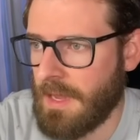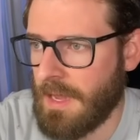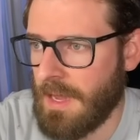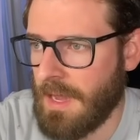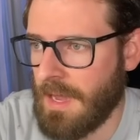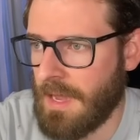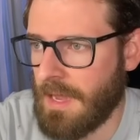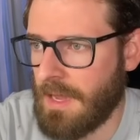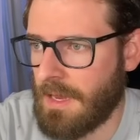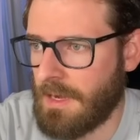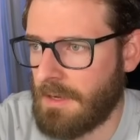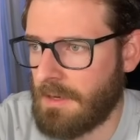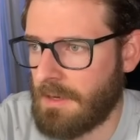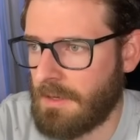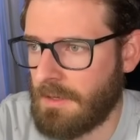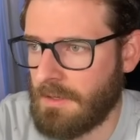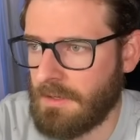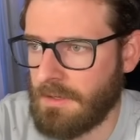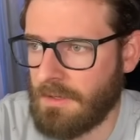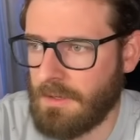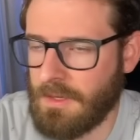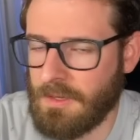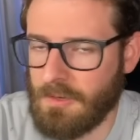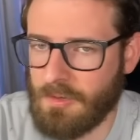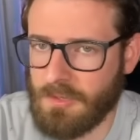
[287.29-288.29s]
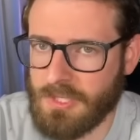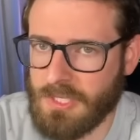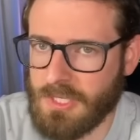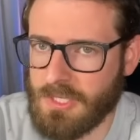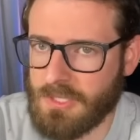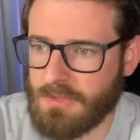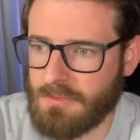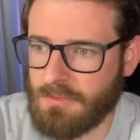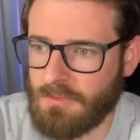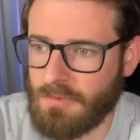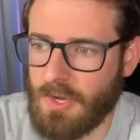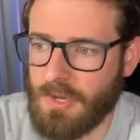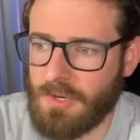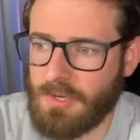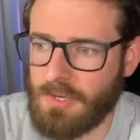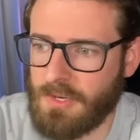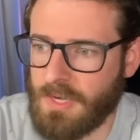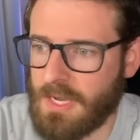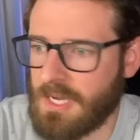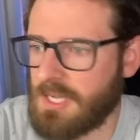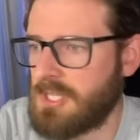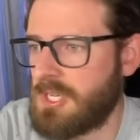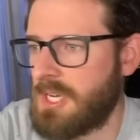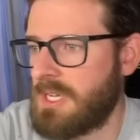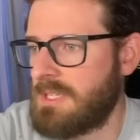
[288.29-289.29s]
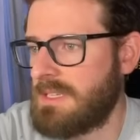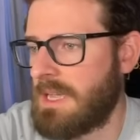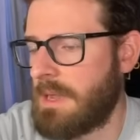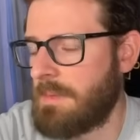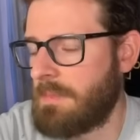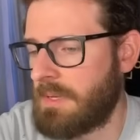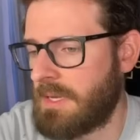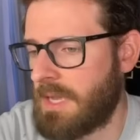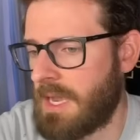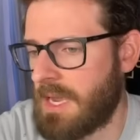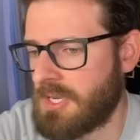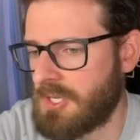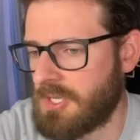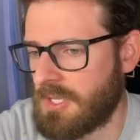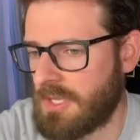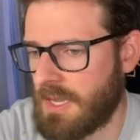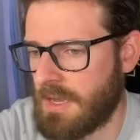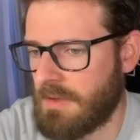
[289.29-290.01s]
and it'll just run your Next.js application.